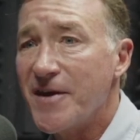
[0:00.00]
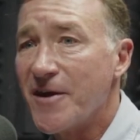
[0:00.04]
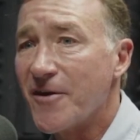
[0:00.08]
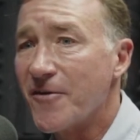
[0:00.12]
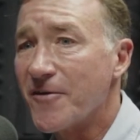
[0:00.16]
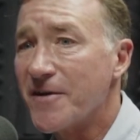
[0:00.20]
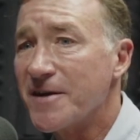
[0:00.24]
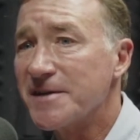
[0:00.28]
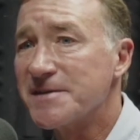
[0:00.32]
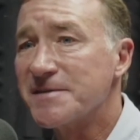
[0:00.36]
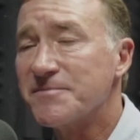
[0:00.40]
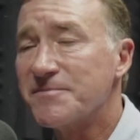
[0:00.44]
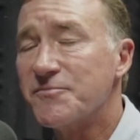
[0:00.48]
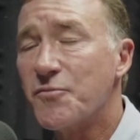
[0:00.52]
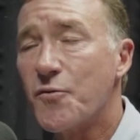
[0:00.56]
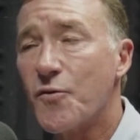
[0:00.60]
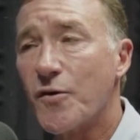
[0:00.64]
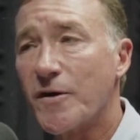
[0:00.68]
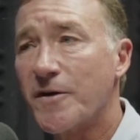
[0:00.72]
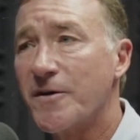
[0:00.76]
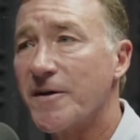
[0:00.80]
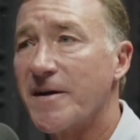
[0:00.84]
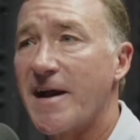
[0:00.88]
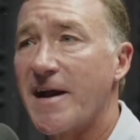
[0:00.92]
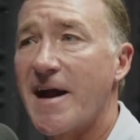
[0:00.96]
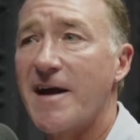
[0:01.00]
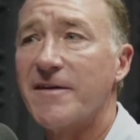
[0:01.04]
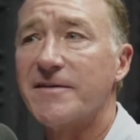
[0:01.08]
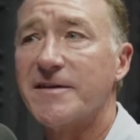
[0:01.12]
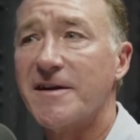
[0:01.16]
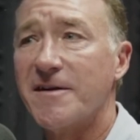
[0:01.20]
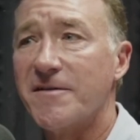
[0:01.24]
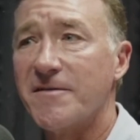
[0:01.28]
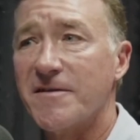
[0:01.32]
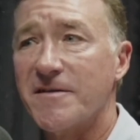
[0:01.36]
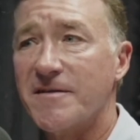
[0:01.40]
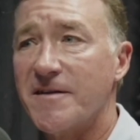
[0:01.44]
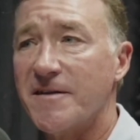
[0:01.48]
is more good out there
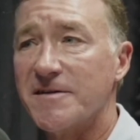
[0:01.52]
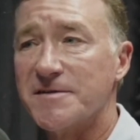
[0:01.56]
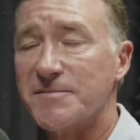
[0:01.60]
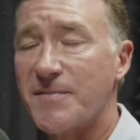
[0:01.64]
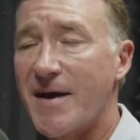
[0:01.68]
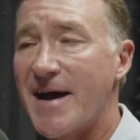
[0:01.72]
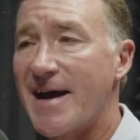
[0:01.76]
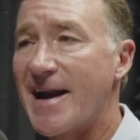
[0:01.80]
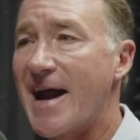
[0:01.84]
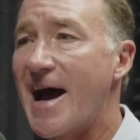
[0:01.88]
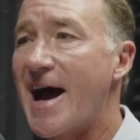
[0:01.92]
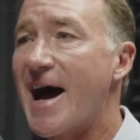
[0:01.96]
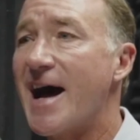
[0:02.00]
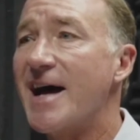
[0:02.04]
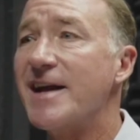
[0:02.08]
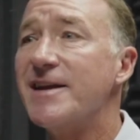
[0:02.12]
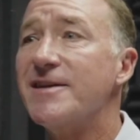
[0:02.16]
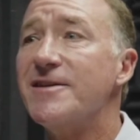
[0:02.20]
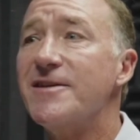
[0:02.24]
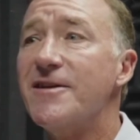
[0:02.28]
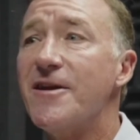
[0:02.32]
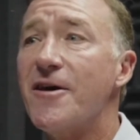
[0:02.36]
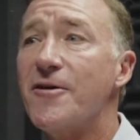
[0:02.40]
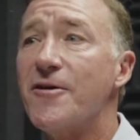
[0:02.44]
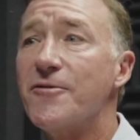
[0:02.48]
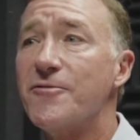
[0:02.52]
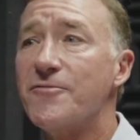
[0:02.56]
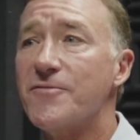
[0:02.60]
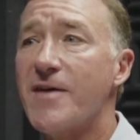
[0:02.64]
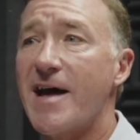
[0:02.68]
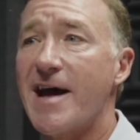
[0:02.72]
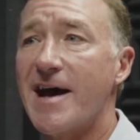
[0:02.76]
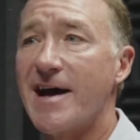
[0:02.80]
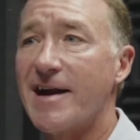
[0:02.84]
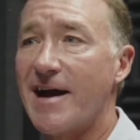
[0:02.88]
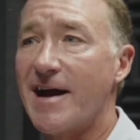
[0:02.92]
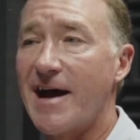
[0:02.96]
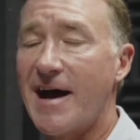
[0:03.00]
than there's bad. I know
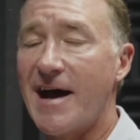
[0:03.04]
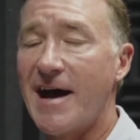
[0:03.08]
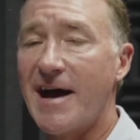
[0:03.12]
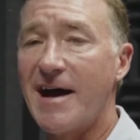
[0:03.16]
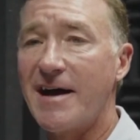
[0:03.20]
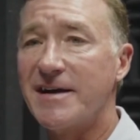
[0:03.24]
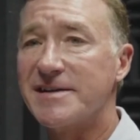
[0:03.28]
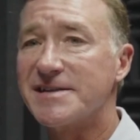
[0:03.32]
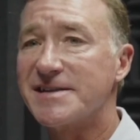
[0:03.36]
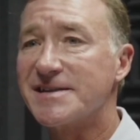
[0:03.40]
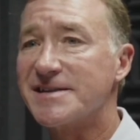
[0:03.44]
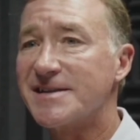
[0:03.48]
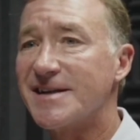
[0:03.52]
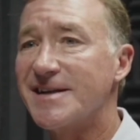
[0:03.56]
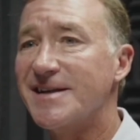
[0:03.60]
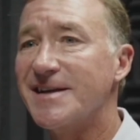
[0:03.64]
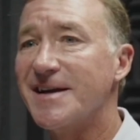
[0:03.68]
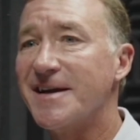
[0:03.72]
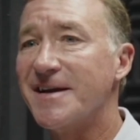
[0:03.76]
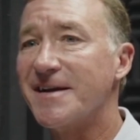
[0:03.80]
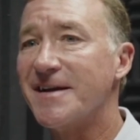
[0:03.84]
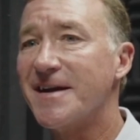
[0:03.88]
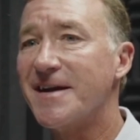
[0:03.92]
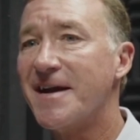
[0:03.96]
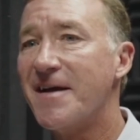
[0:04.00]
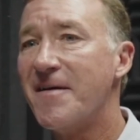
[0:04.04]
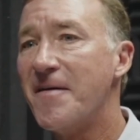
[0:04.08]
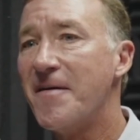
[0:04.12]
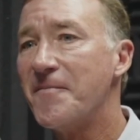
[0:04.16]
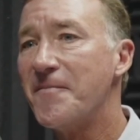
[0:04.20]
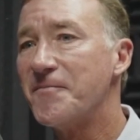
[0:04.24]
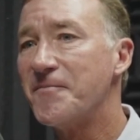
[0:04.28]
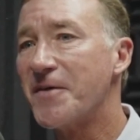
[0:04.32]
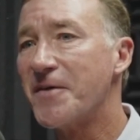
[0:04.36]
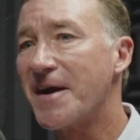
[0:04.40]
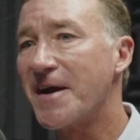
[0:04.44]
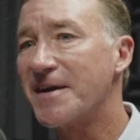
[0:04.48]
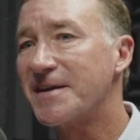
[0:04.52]
that. I see it.
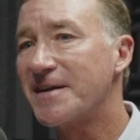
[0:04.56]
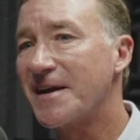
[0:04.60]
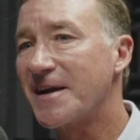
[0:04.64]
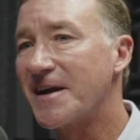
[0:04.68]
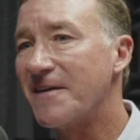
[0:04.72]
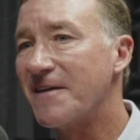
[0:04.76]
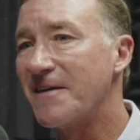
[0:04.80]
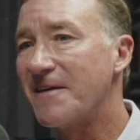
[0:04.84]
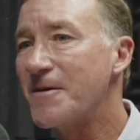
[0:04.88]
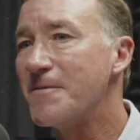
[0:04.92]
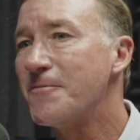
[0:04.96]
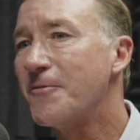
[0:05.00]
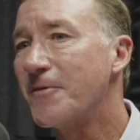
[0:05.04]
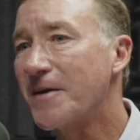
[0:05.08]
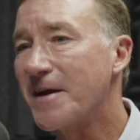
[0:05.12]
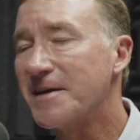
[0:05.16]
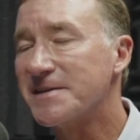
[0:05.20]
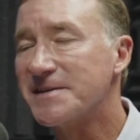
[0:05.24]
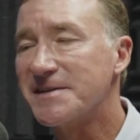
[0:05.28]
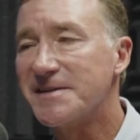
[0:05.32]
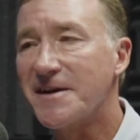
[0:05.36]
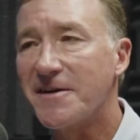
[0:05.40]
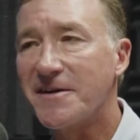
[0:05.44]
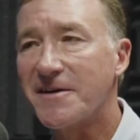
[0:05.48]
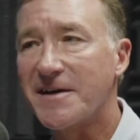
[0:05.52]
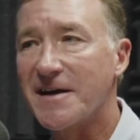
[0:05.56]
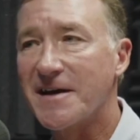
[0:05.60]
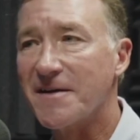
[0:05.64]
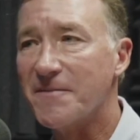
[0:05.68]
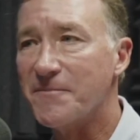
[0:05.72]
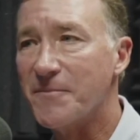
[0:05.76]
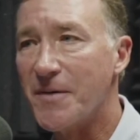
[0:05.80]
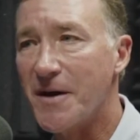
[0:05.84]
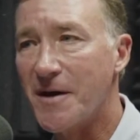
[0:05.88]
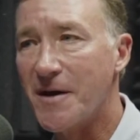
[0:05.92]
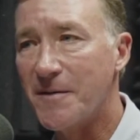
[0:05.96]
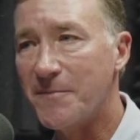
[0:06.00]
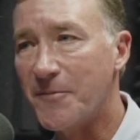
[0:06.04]
But I think if people get stuck in a
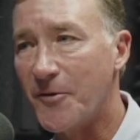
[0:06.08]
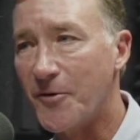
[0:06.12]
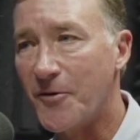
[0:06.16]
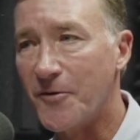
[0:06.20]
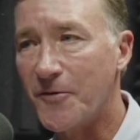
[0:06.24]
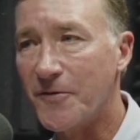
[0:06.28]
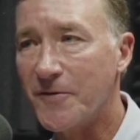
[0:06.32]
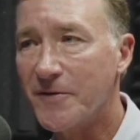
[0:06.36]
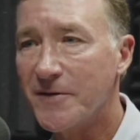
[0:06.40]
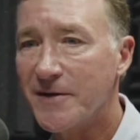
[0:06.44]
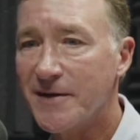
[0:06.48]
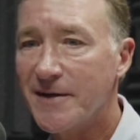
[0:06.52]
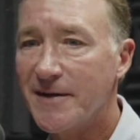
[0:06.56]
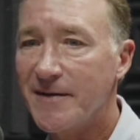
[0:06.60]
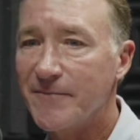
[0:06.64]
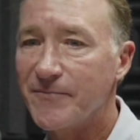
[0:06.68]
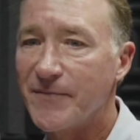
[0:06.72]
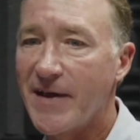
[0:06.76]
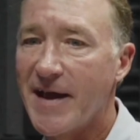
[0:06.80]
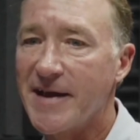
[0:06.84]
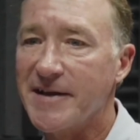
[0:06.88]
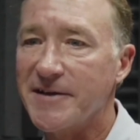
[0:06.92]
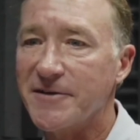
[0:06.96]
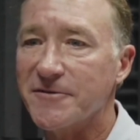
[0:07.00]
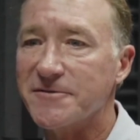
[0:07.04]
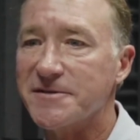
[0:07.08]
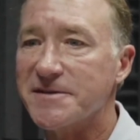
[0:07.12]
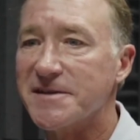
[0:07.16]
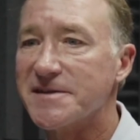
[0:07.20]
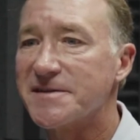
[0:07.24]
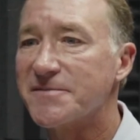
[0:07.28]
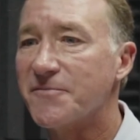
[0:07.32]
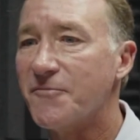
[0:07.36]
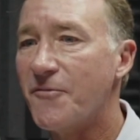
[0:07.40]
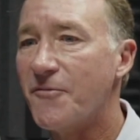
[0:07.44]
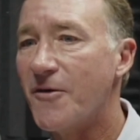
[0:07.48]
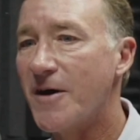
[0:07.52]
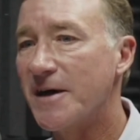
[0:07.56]
bubble and you're just
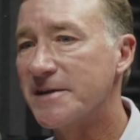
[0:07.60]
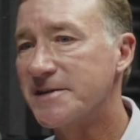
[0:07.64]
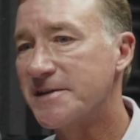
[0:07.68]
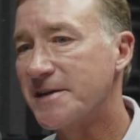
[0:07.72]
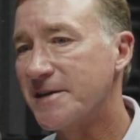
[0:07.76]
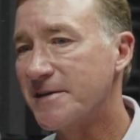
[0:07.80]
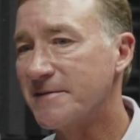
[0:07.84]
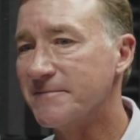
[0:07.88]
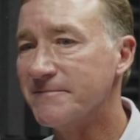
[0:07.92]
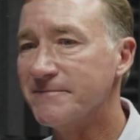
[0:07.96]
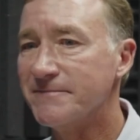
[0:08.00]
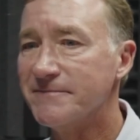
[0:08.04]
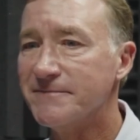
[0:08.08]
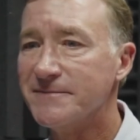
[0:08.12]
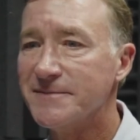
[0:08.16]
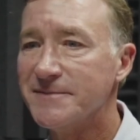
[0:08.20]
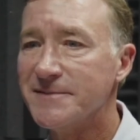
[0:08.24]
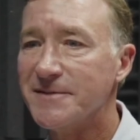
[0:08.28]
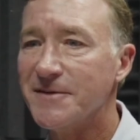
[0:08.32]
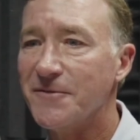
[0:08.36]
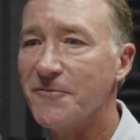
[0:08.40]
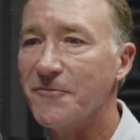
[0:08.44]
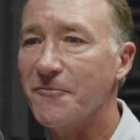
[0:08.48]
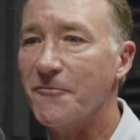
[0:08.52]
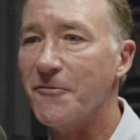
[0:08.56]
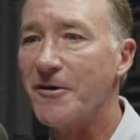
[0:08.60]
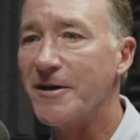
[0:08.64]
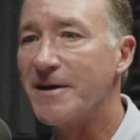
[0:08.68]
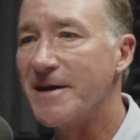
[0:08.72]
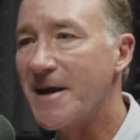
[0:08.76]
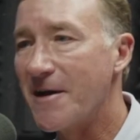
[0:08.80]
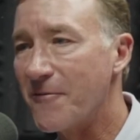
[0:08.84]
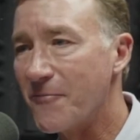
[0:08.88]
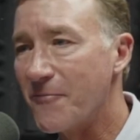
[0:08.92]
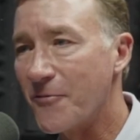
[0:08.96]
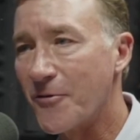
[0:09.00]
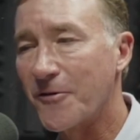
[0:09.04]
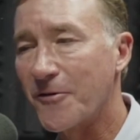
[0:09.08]
watching one
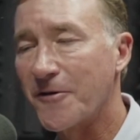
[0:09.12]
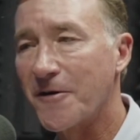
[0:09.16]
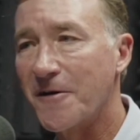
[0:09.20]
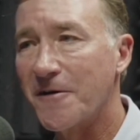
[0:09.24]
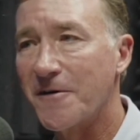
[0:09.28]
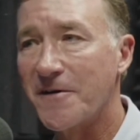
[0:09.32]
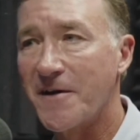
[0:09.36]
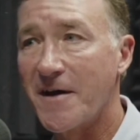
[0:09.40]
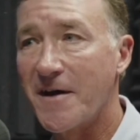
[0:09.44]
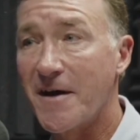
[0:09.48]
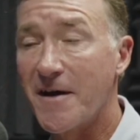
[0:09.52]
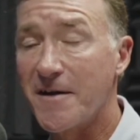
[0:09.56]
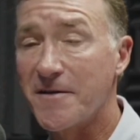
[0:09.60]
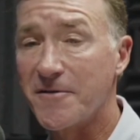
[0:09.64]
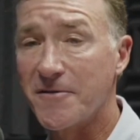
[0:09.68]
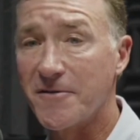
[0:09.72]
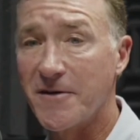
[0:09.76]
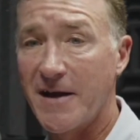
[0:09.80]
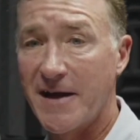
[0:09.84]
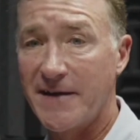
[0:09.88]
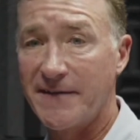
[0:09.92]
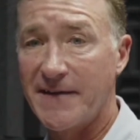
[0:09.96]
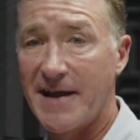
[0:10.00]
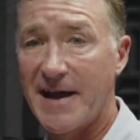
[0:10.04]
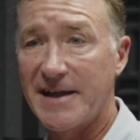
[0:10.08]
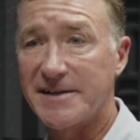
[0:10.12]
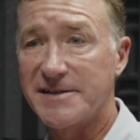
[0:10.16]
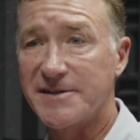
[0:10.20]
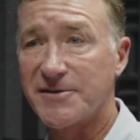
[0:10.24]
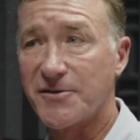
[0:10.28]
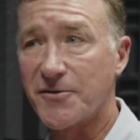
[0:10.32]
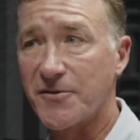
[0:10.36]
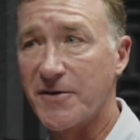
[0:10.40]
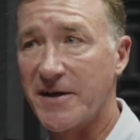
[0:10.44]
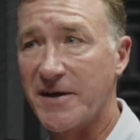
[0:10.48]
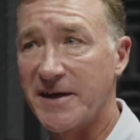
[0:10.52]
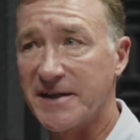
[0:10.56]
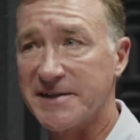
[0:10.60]
network or the other, and that's
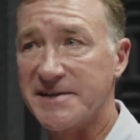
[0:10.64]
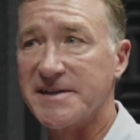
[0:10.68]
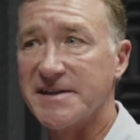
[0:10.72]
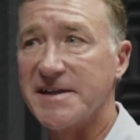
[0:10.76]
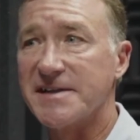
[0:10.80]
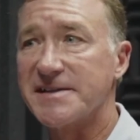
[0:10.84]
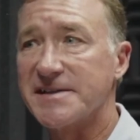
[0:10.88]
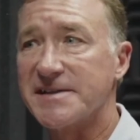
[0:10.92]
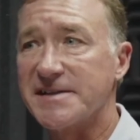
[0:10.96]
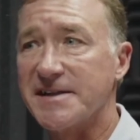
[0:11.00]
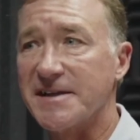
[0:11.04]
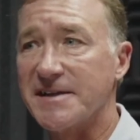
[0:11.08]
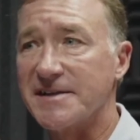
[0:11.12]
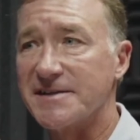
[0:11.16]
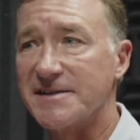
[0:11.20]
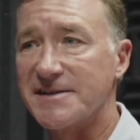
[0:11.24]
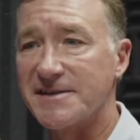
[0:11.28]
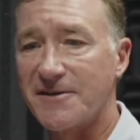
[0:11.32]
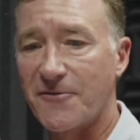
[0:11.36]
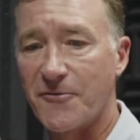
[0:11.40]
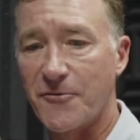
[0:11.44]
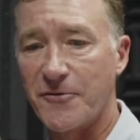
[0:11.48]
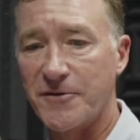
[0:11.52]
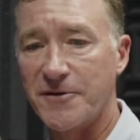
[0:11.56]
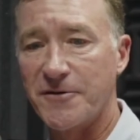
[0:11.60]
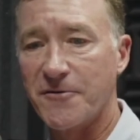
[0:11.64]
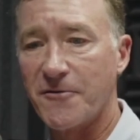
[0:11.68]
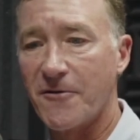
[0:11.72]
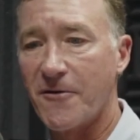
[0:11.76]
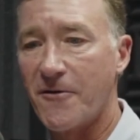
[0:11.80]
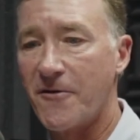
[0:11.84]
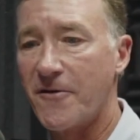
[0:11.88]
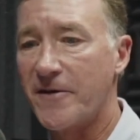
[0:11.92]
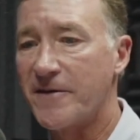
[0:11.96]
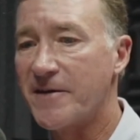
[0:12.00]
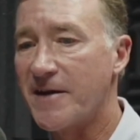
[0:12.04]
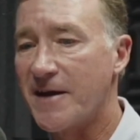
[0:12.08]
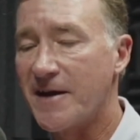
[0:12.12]
your existence, or you're
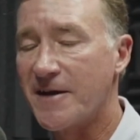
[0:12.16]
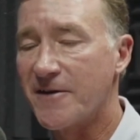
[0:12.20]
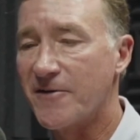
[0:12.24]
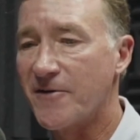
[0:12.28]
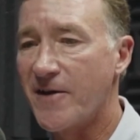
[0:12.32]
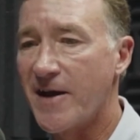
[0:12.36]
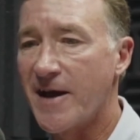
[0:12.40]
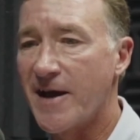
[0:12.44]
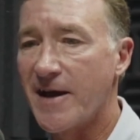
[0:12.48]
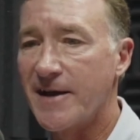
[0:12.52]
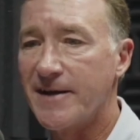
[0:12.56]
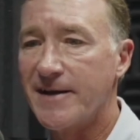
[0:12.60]
on the internet,